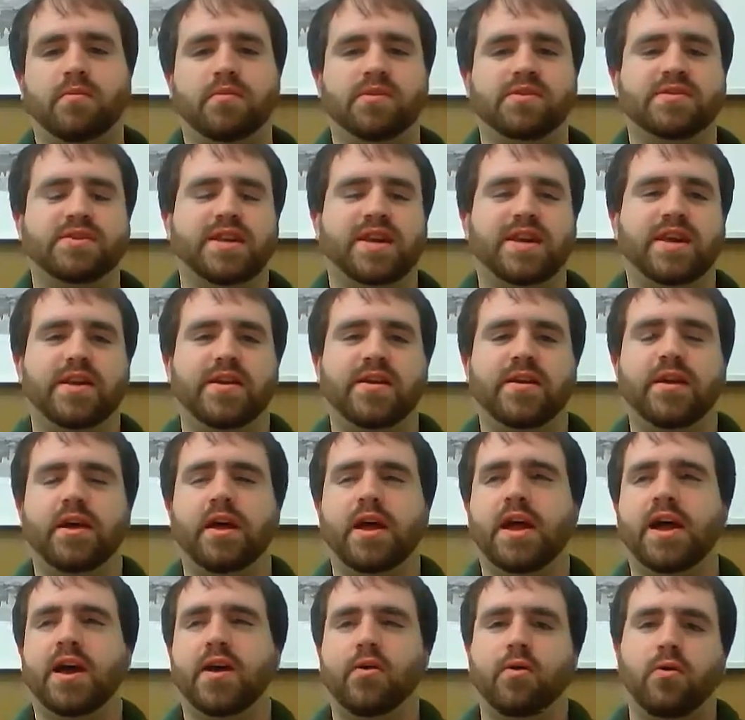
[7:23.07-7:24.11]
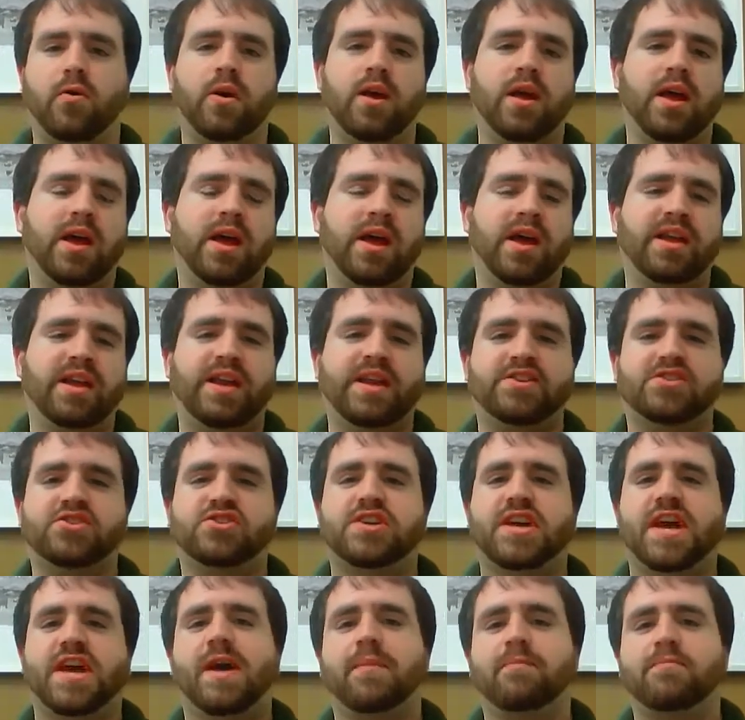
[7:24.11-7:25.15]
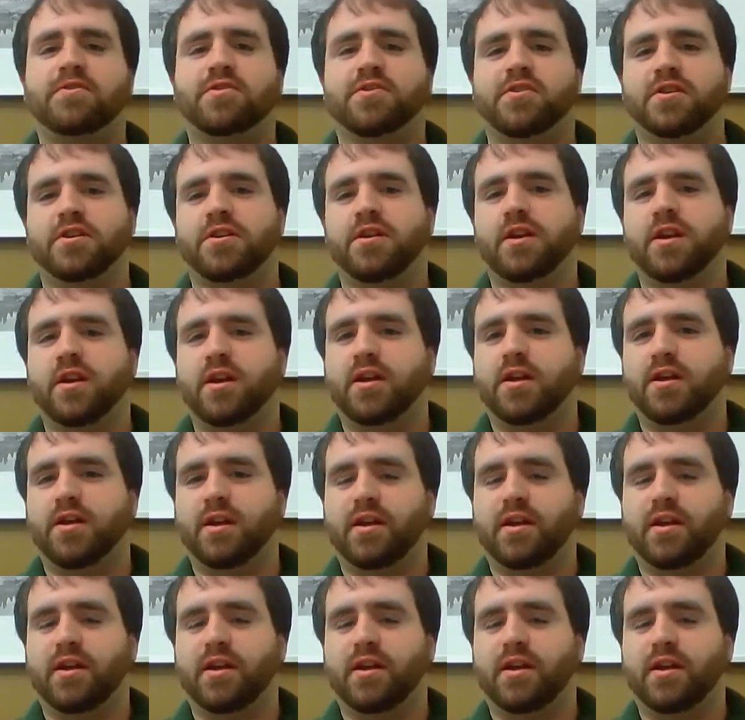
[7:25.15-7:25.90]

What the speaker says: say, how in each chapter,